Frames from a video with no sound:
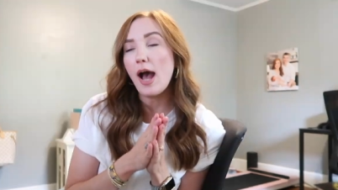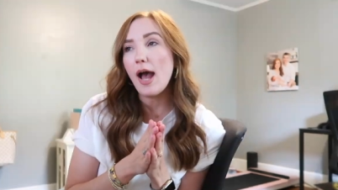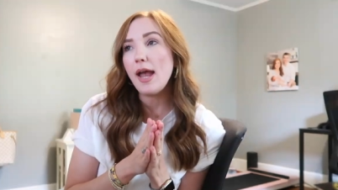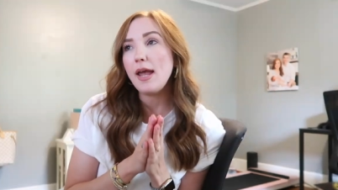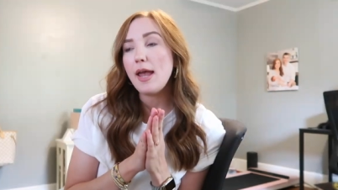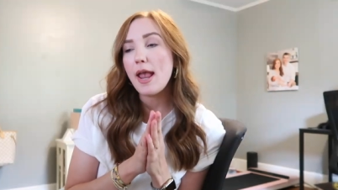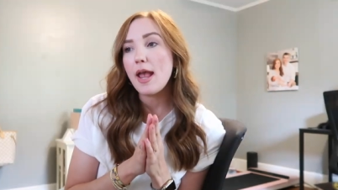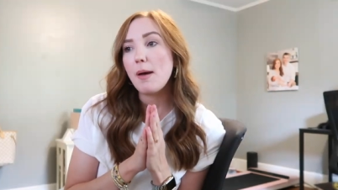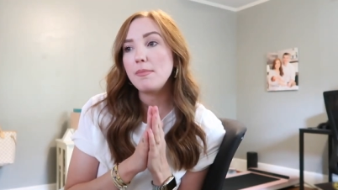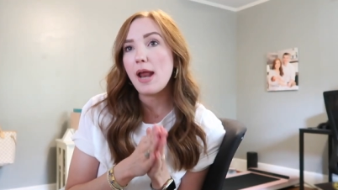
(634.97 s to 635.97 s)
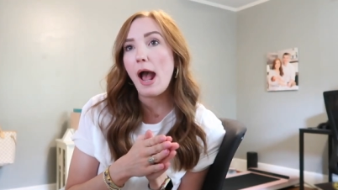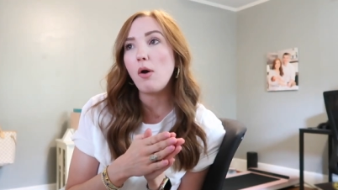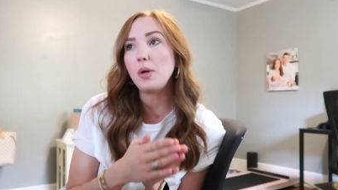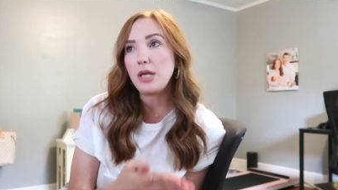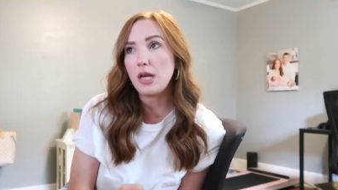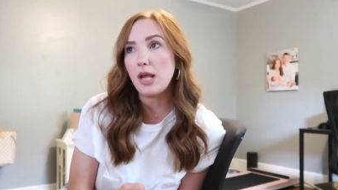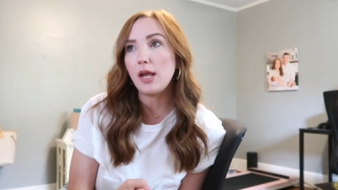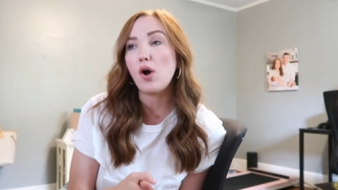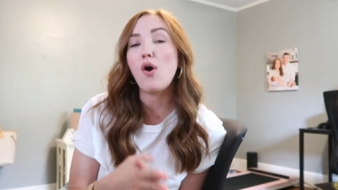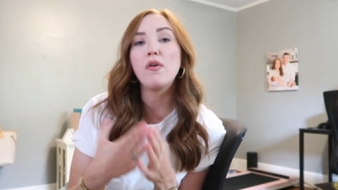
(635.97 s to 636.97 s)
i am now
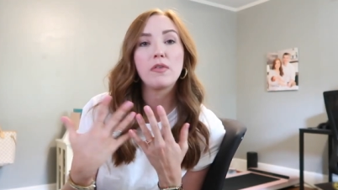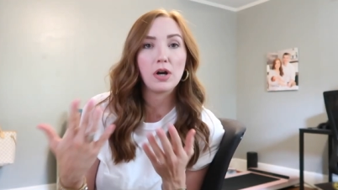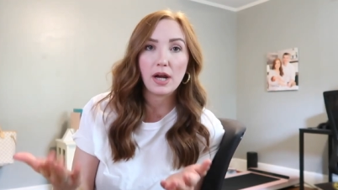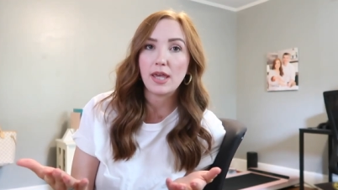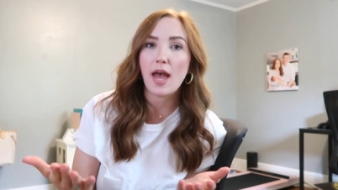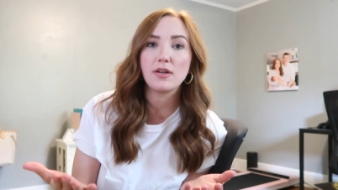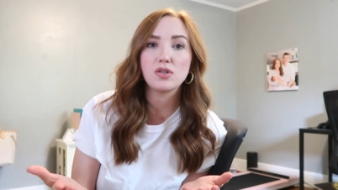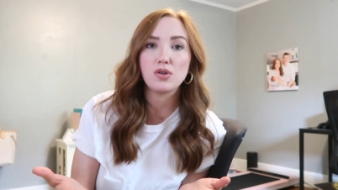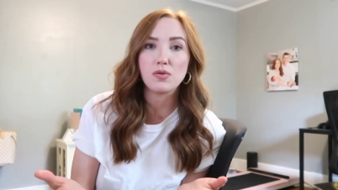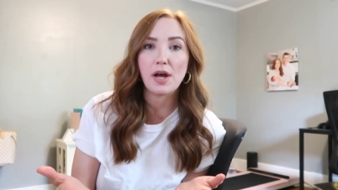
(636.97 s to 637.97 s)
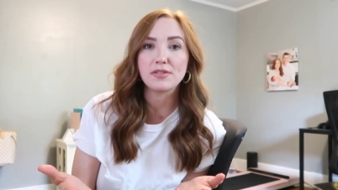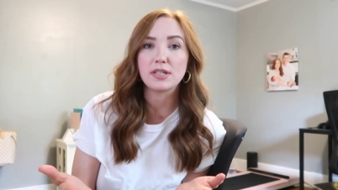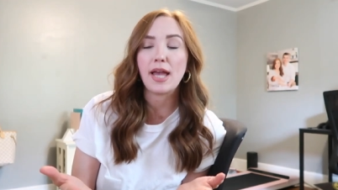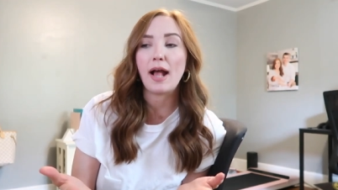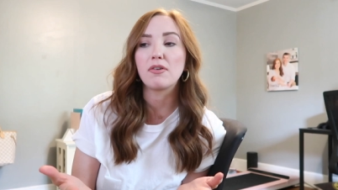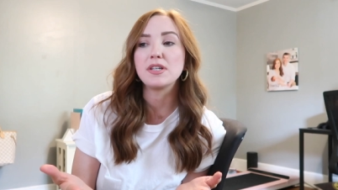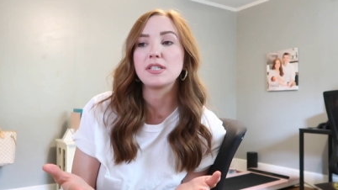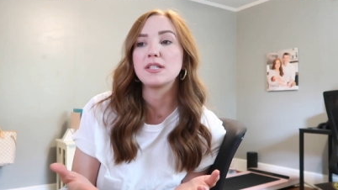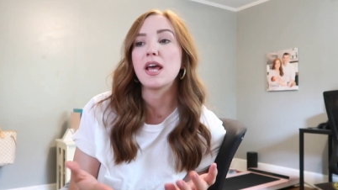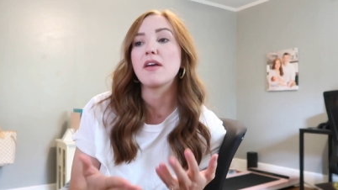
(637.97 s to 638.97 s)
eating over again 2000
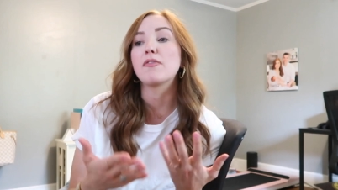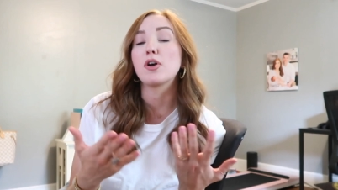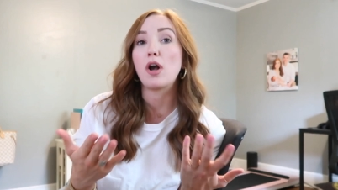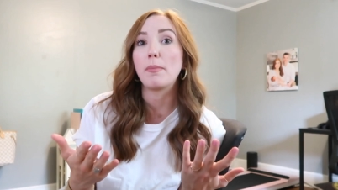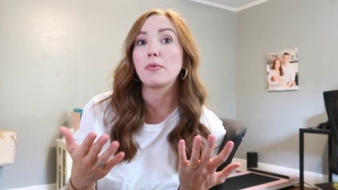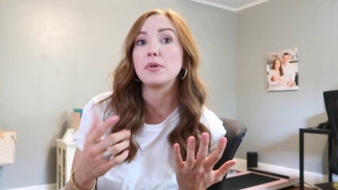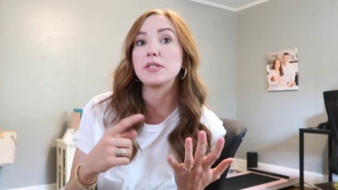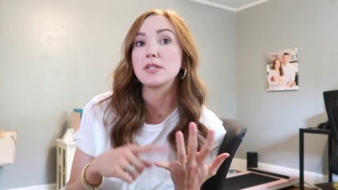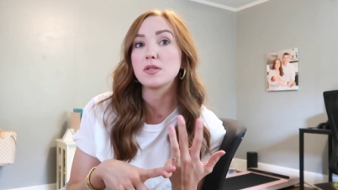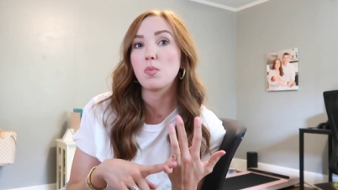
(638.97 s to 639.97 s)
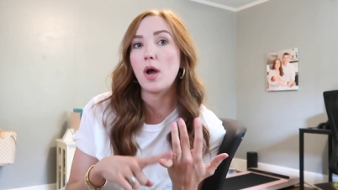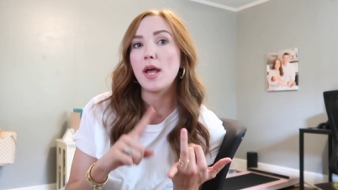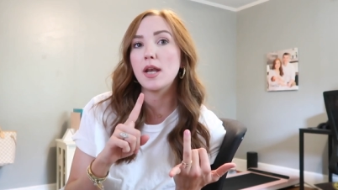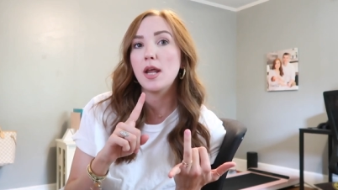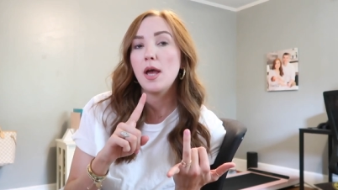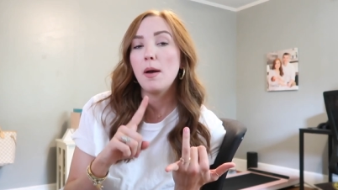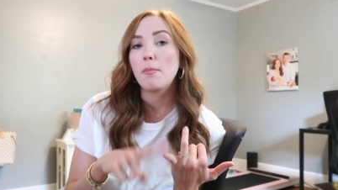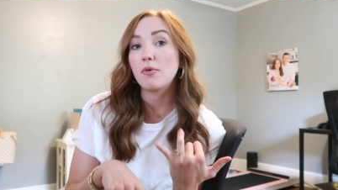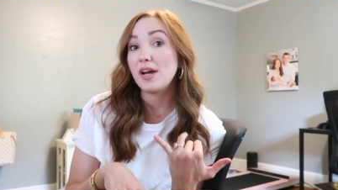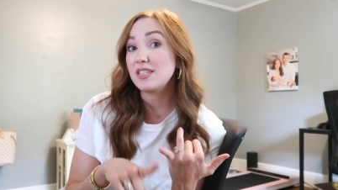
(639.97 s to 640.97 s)
calories a day for a couple reasons one
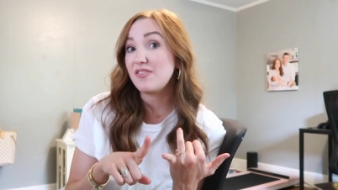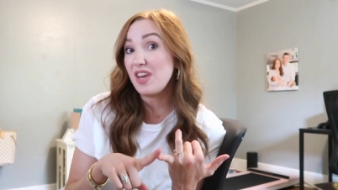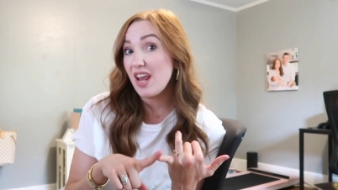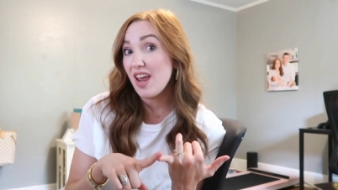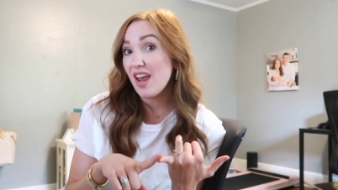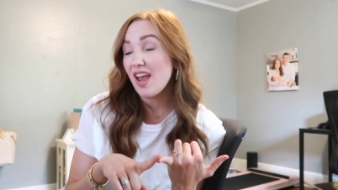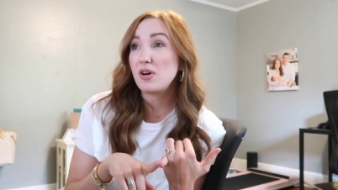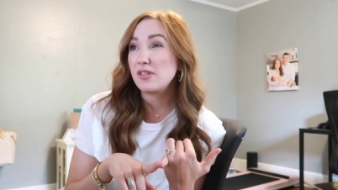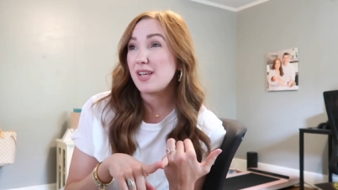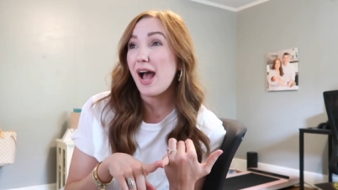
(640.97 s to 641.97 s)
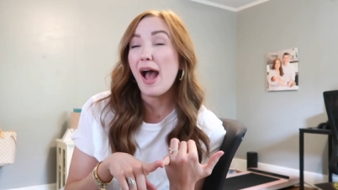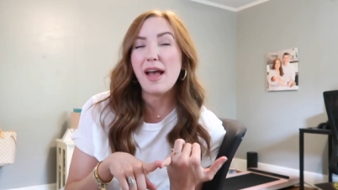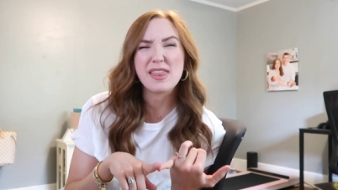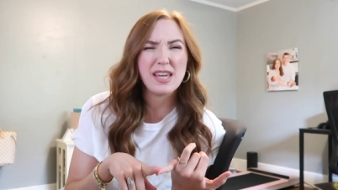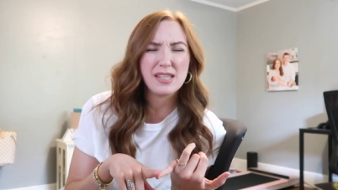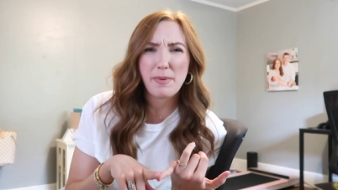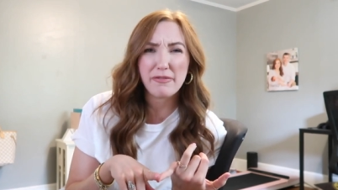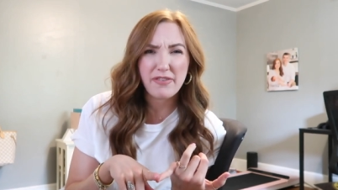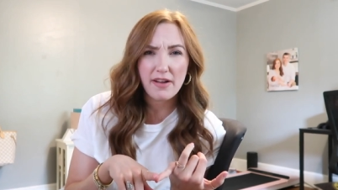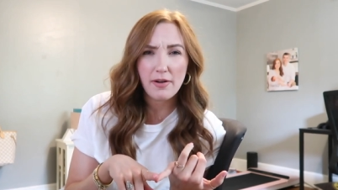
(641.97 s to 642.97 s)
breastfeeding burns i think it's
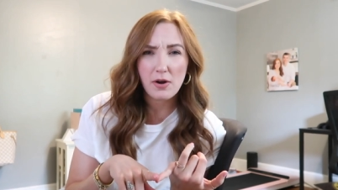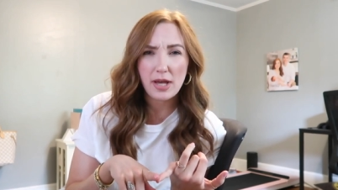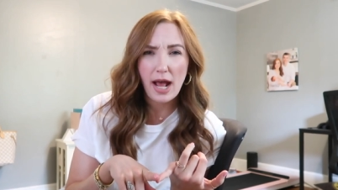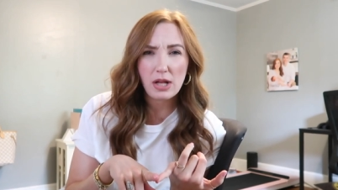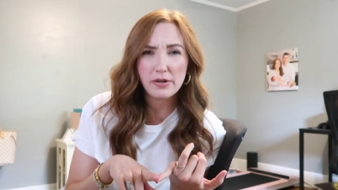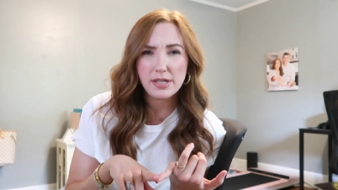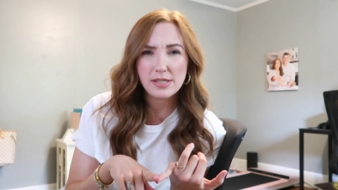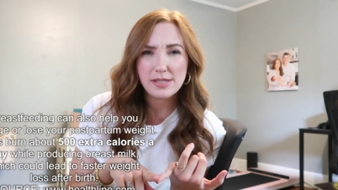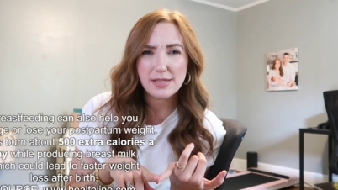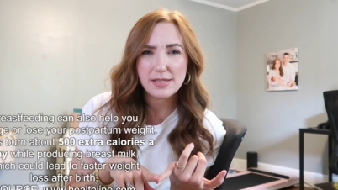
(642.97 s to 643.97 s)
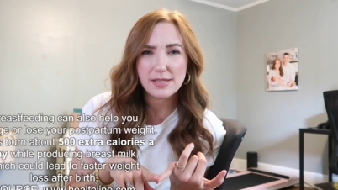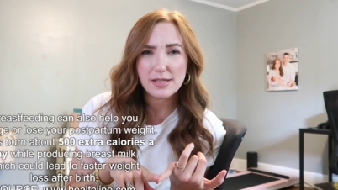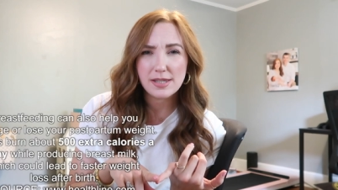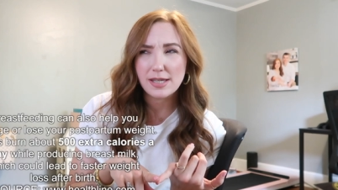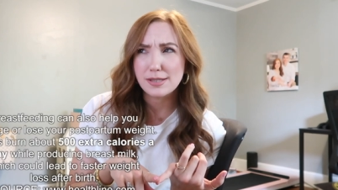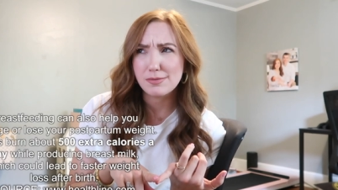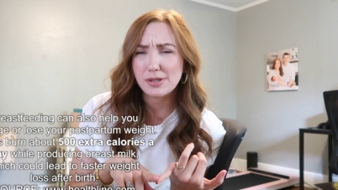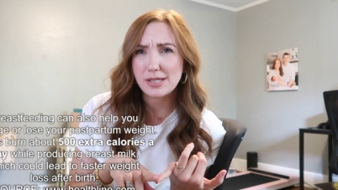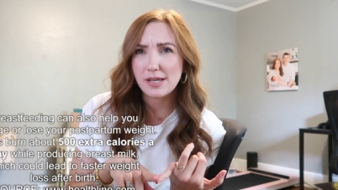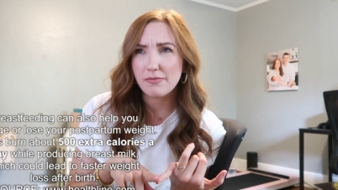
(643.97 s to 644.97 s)
about 500 calories I think this is
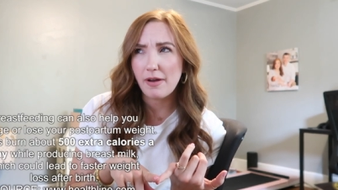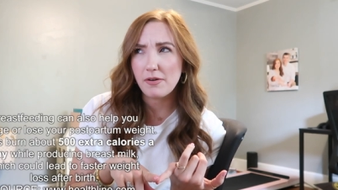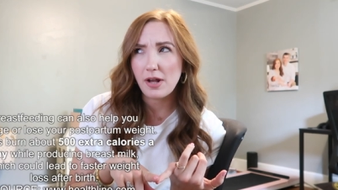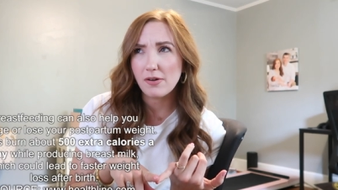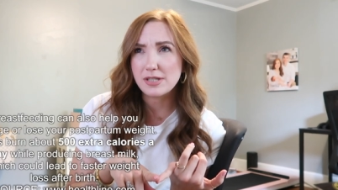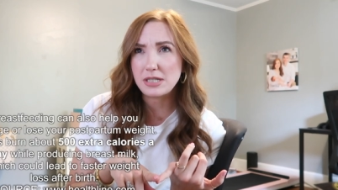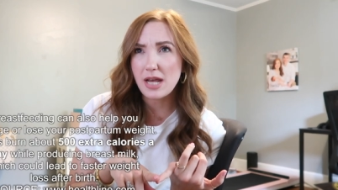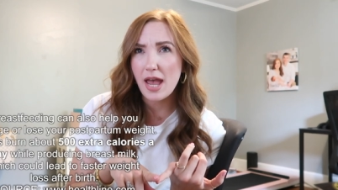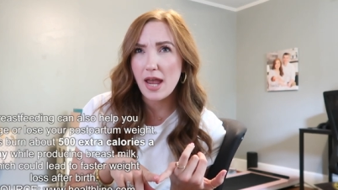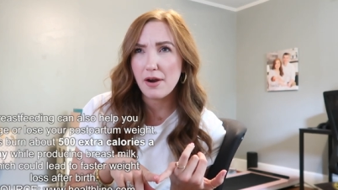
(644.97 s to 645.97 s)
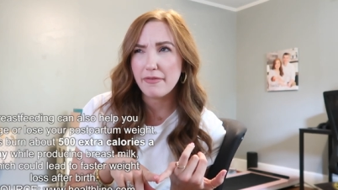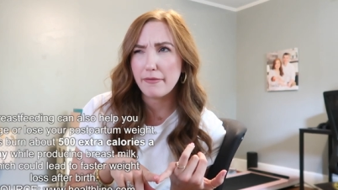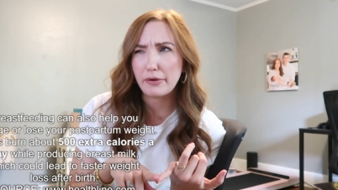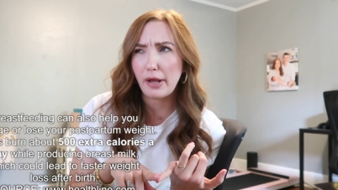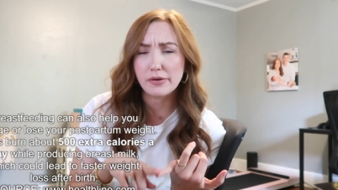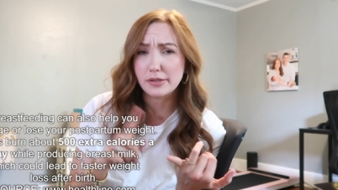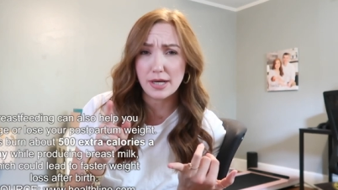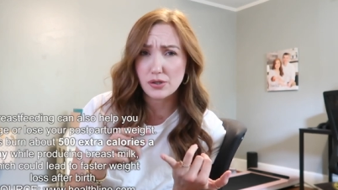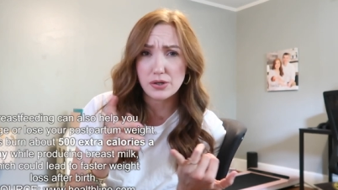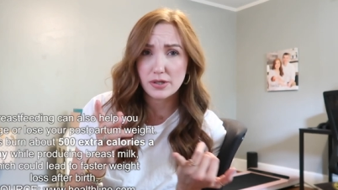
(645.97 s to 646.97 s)
what they say, 500 calories a day or 500 calories a
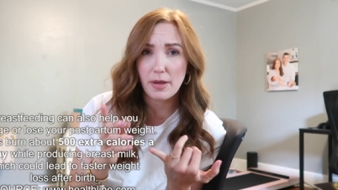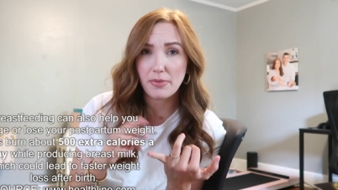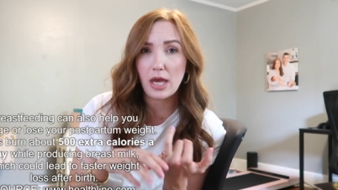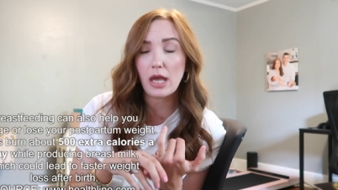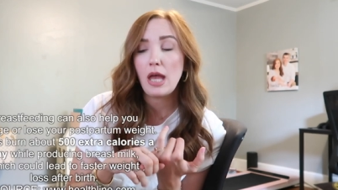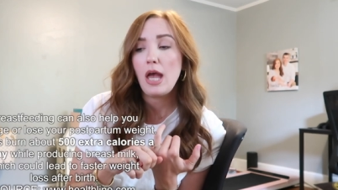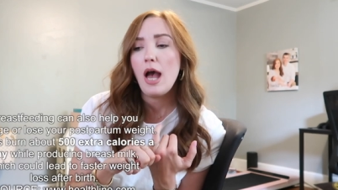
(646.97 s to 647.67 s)
session or something.